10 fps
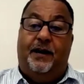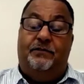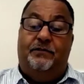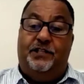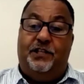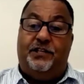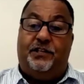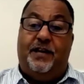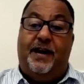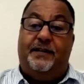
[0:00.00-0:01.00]
resist
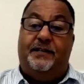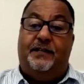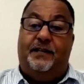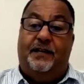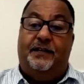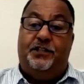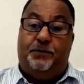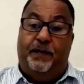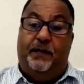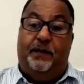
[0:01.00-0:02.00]
that
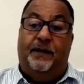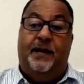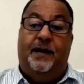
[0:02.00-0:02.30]
spill